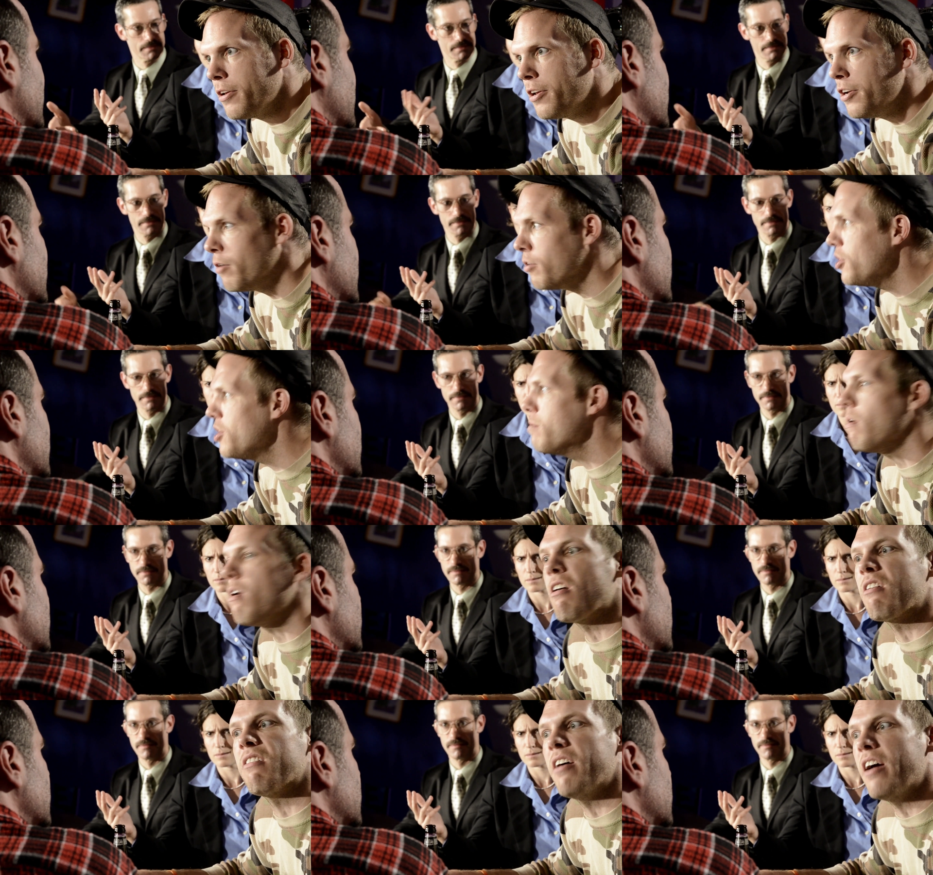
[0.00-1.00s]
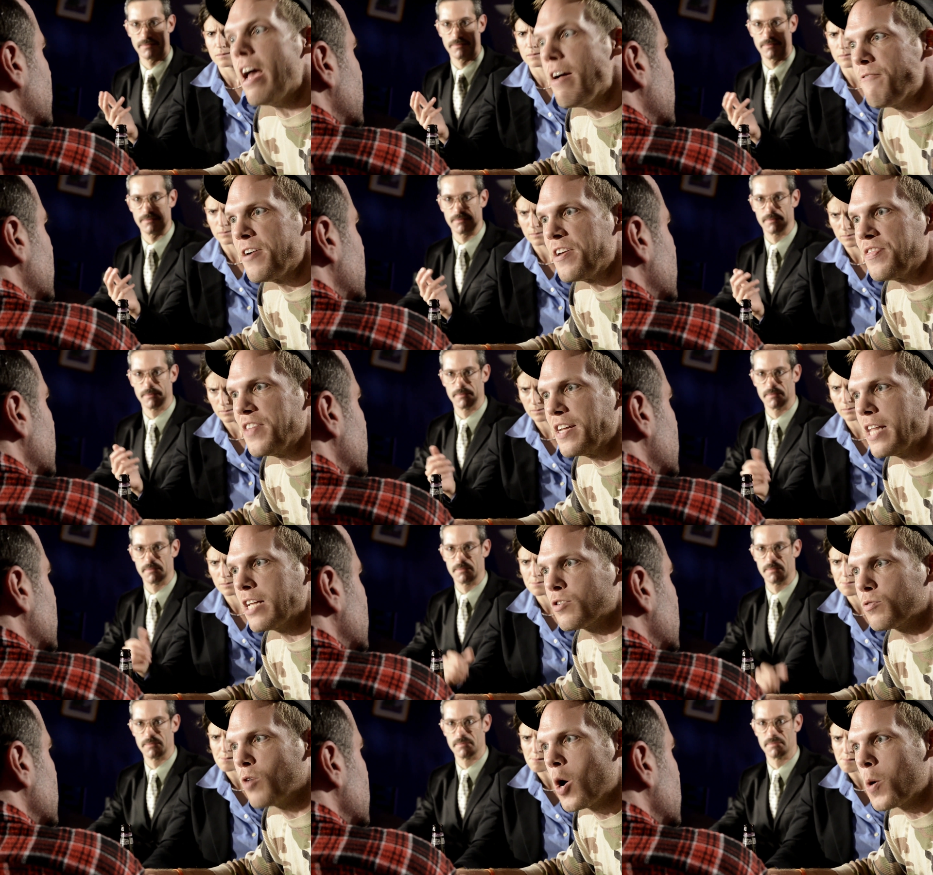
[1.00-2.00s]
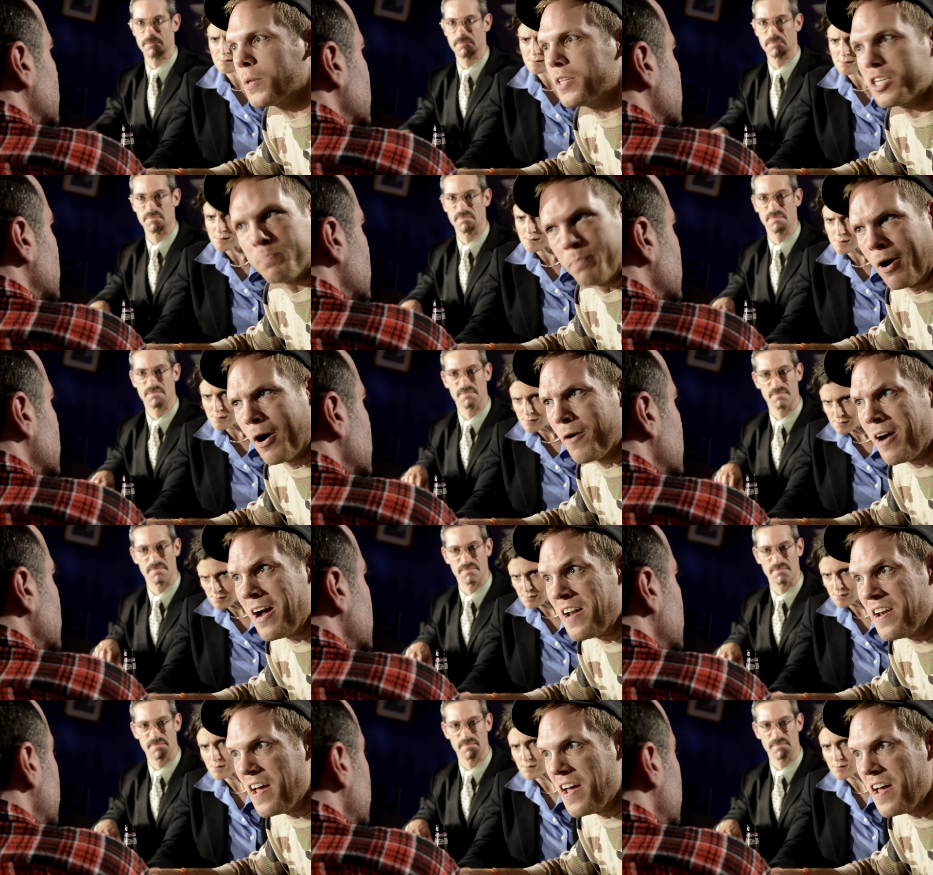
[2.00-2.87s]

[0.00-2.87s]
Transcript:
Speaker 1: You know, you are everything that's wrong with this bar right